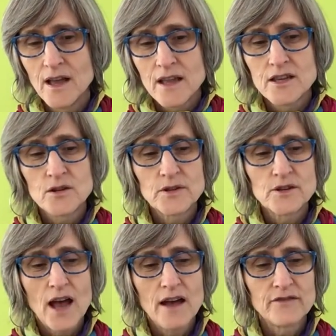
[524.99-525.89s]
you know, when you
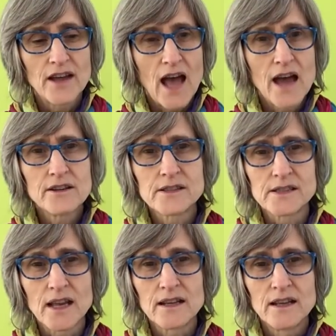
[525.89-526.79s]
have adults
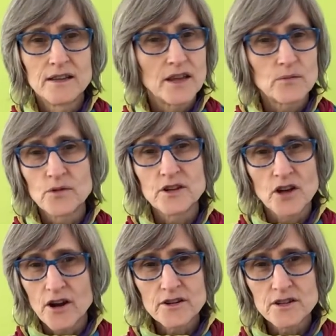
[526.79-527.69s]
that that wrote an
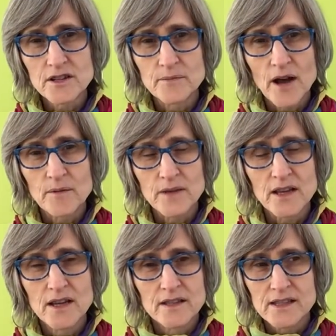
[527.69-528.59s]
article about
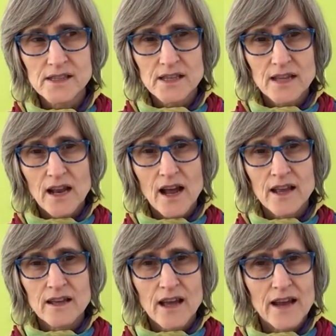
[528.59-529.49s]
me that said that
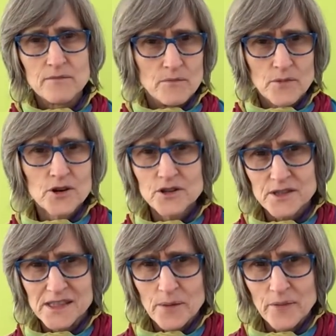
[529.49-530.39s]
I had murdered
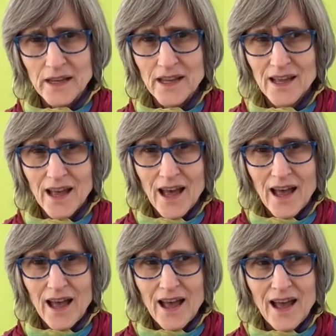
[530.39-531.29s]
somebody
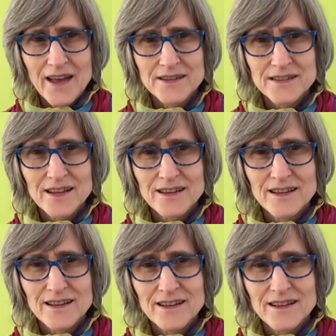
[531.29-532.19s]
and
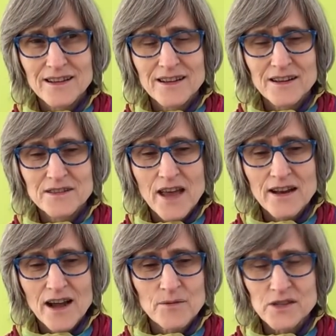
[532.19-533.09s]

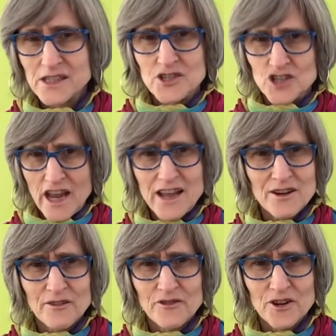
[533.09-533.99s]
that I was in
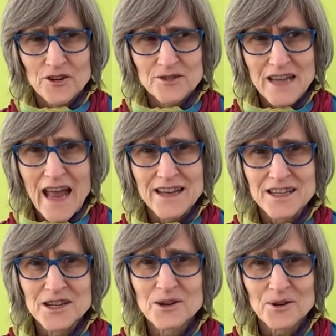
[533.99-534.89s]
jail for 10
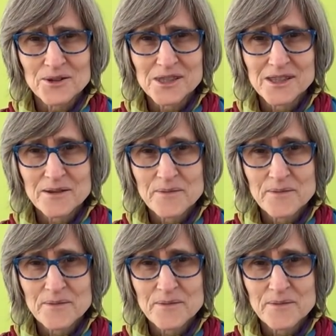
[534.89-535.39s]
years.